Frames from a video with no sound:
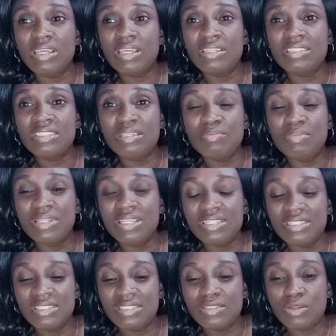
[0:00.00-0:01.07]

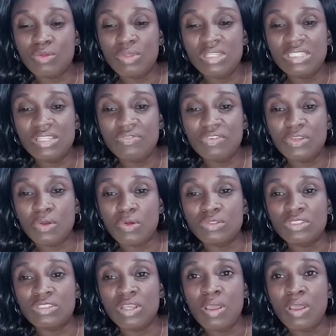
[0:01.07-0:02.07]
siblings is always difficult,